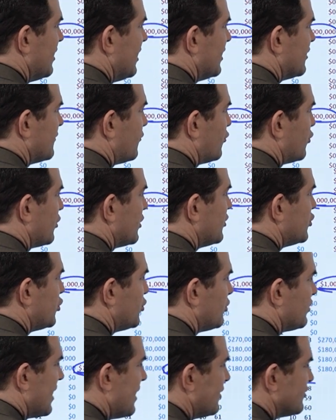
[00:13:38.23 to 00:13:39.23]
It's
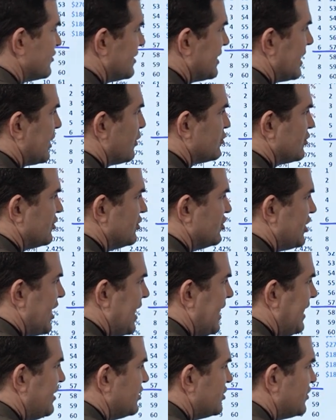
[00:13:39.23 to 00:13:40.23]
$42,000 and
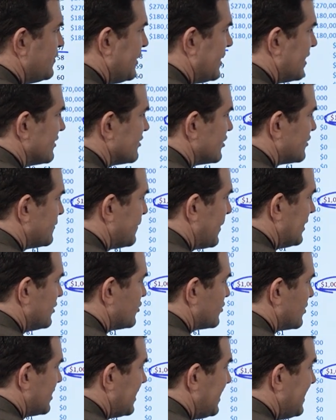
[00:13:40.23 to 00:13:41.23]
change because it's
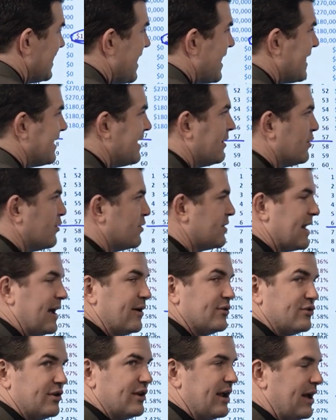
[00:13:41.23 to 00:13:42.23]
based on the
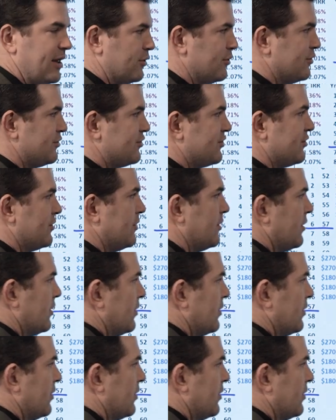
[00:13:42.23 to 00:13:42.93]
$900,000.